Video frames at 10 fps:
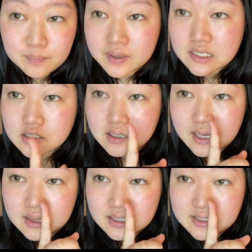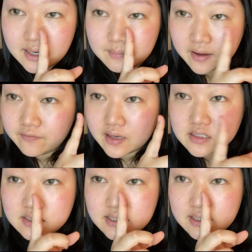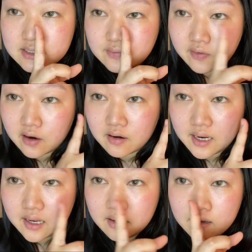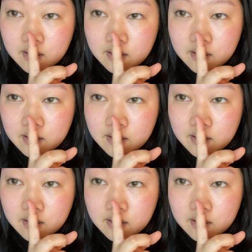because looking at this side of my face, you see this very